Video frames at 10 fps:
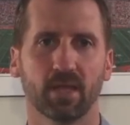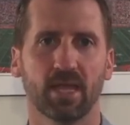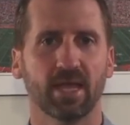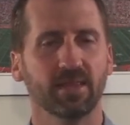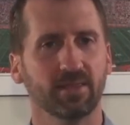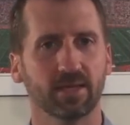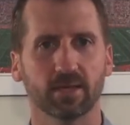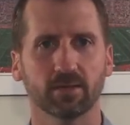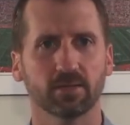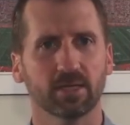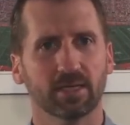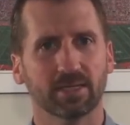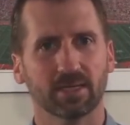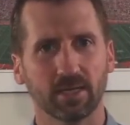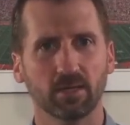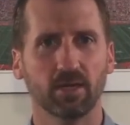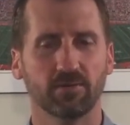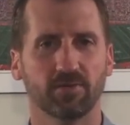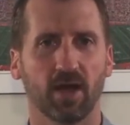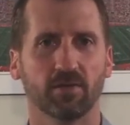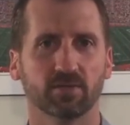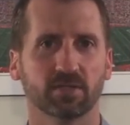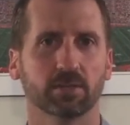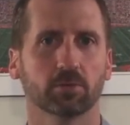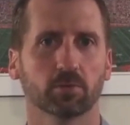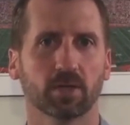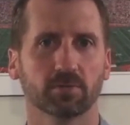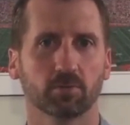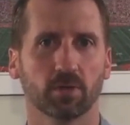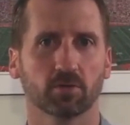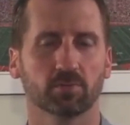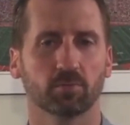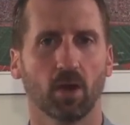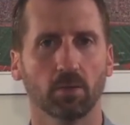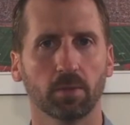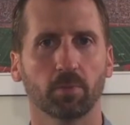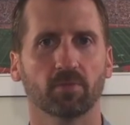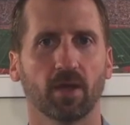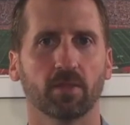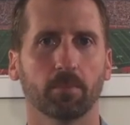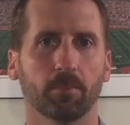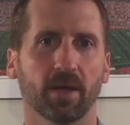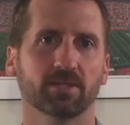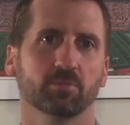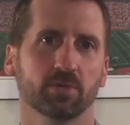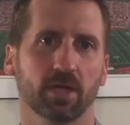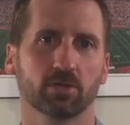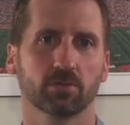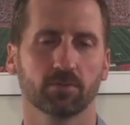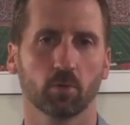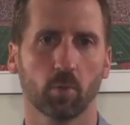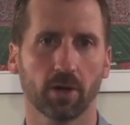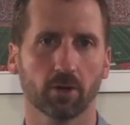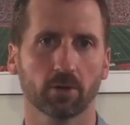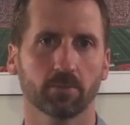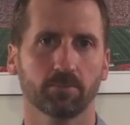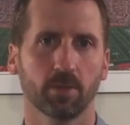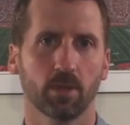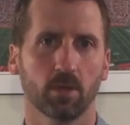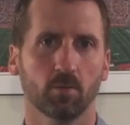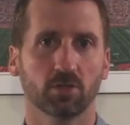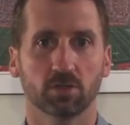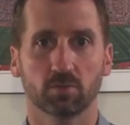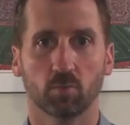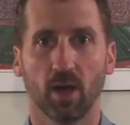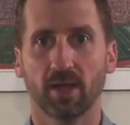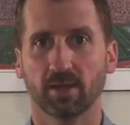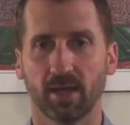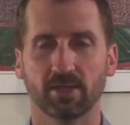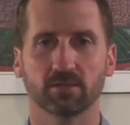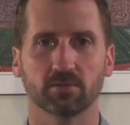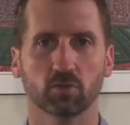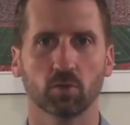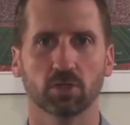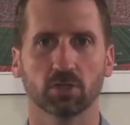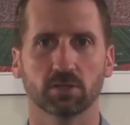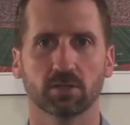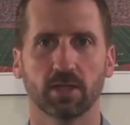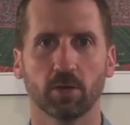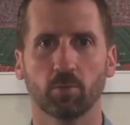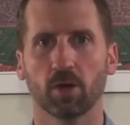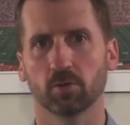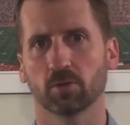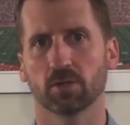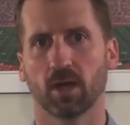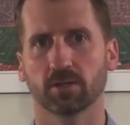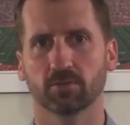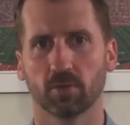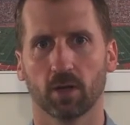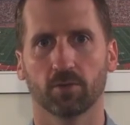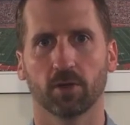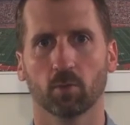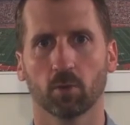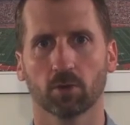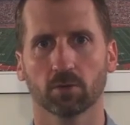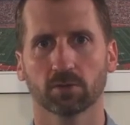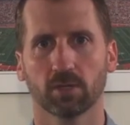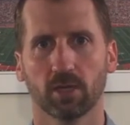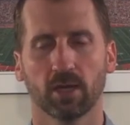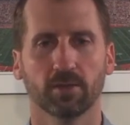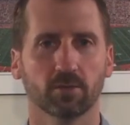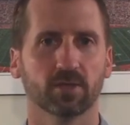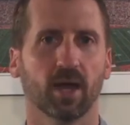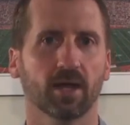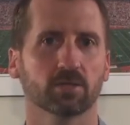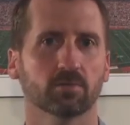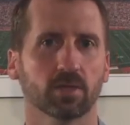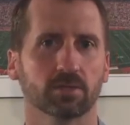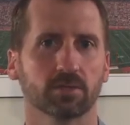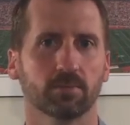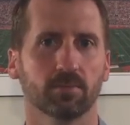In the end, N95 and similar respirators probably provide the best protection for the wearer, which is why in cases of shortages, they're prioritized for healthcare workers and those at highest risk.